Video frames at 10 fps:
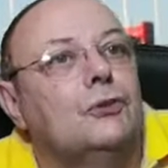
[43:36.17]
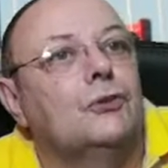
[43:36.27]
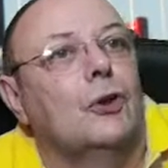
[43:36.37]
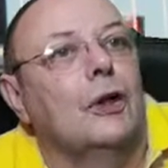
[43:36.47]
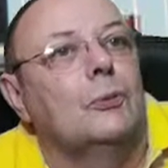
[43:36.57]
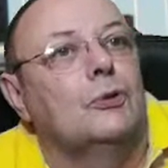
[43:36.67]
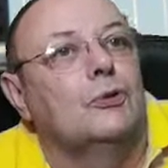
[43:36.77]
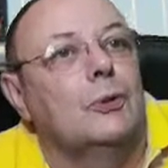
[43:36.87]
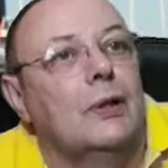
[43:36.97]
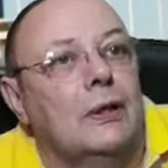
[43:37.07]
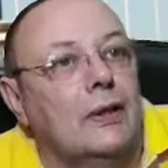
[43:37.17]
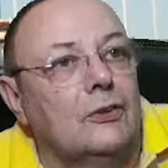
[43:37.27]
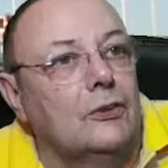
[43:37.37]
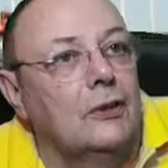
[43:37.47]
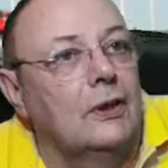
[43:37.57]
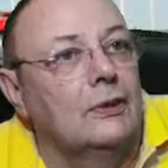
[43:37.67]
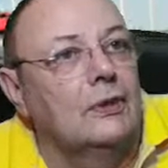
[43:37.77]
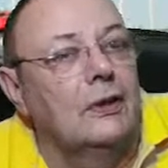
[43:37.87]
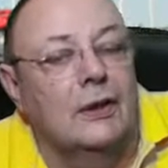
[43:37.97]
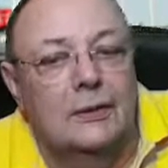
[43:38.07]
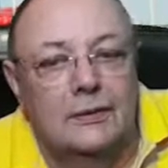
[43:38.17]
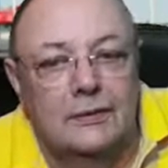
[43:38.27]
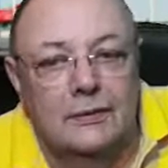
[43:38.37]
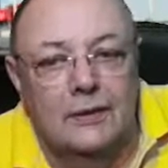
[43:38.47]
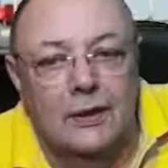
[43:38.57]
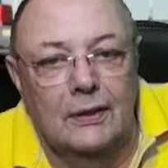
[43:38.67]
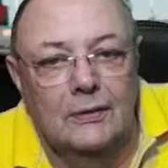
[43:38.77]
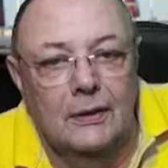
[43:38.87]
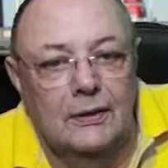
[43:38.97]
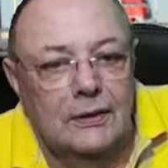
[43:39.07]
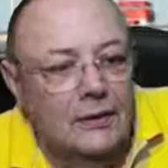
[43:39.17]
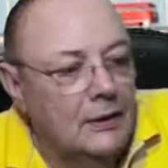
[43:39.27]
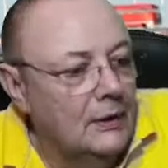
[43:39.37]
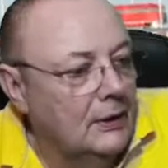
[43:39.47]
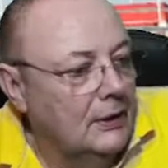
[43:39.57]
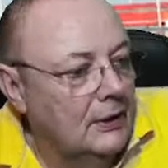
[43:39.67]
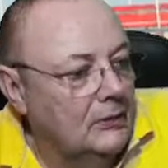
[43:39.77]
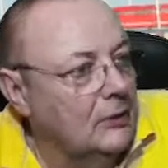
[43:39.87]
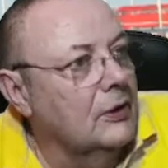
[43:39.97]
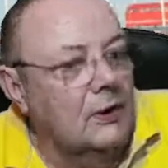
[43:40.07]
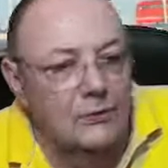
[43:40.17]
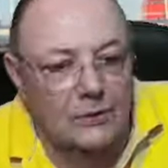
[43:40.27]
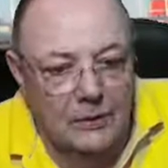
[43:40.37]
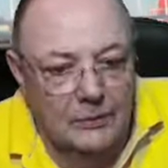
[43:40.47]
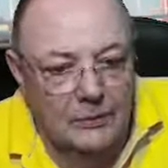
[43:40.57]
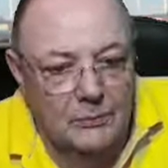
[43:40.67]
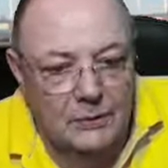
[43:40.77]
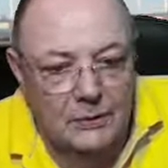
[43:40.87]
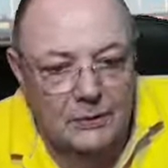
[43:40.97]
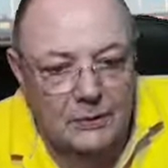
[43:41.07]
Sorry, I'm still here. No, it's all right. It's okay. It's okay. It's okay, Ryan.